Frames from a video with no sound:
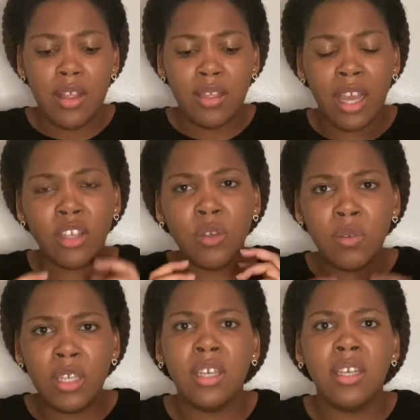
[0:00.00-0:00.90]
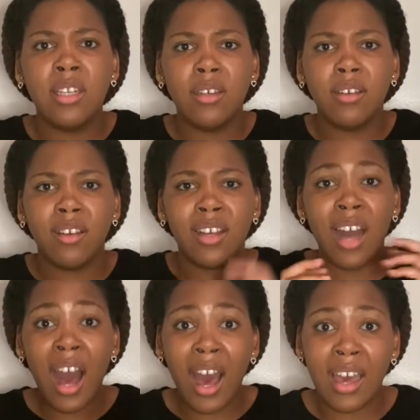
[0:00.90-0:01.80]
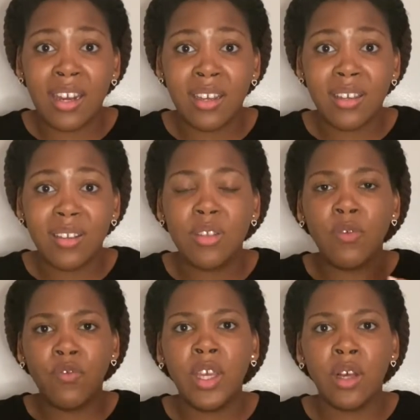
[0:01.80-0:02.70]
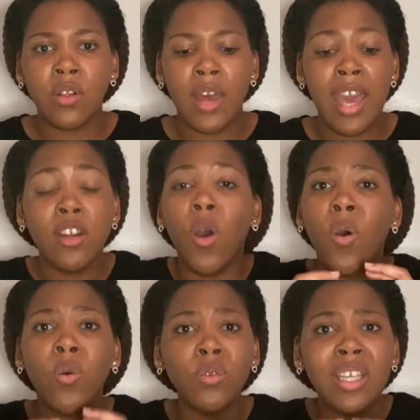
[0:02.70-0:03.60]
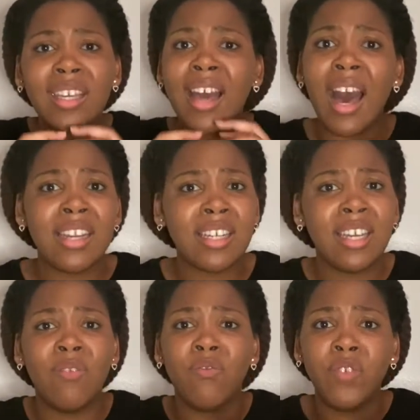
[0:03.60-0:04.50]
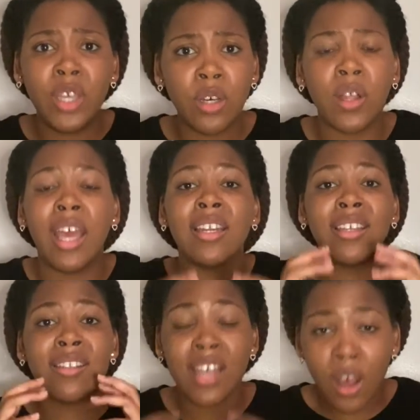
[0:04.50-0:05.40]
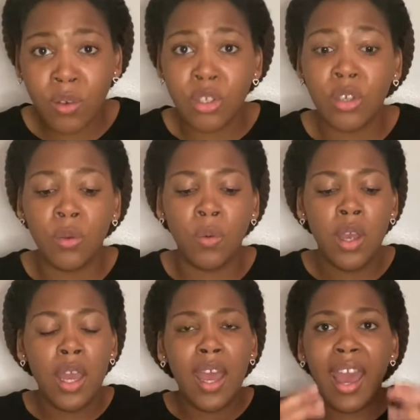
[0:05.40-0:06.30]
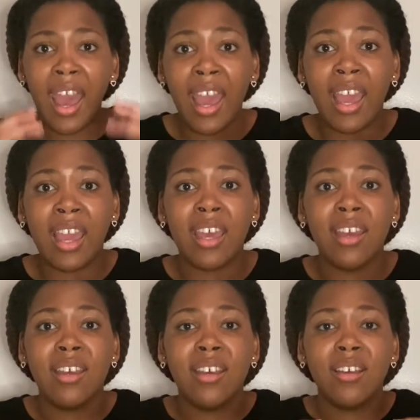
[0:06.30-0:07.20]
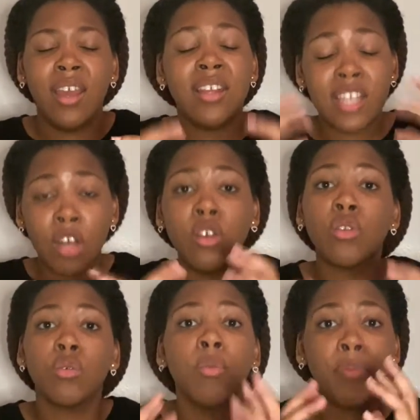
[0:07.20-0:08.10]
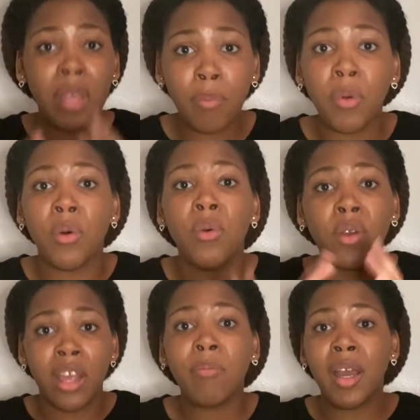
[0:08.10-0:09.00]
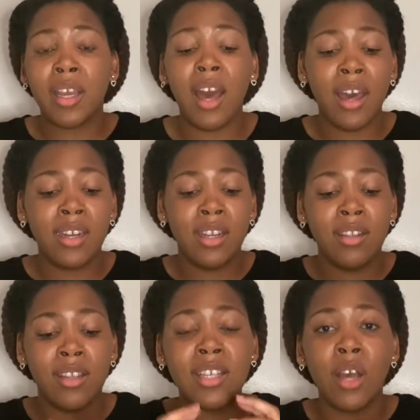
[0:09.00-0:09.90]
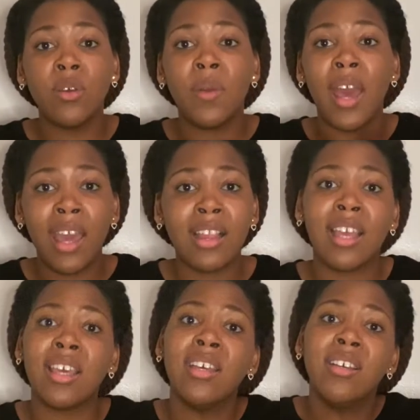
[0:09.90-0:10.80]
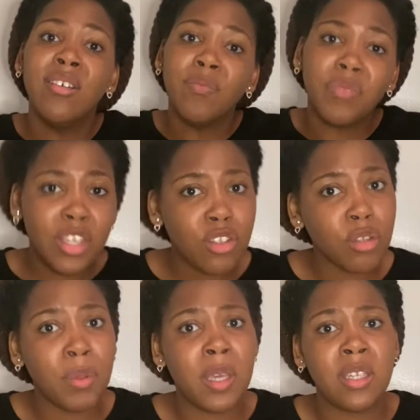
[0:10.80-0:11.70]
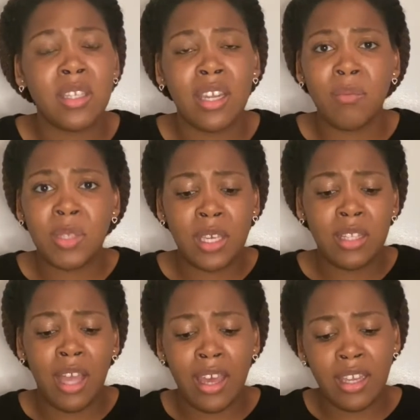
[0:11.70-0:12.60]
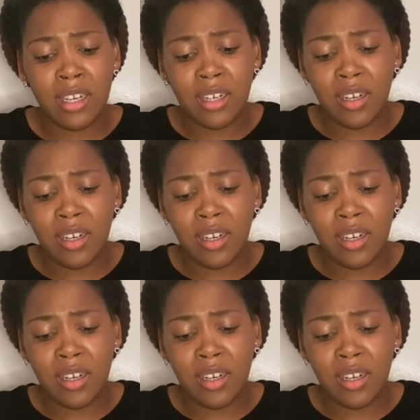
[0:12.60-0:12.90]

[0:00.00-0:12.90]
that you need God to fill, and only God can fill, and tell you, hey, and tell you through people who are led by God to tell you, hey, like, these are the places that I'm seeing that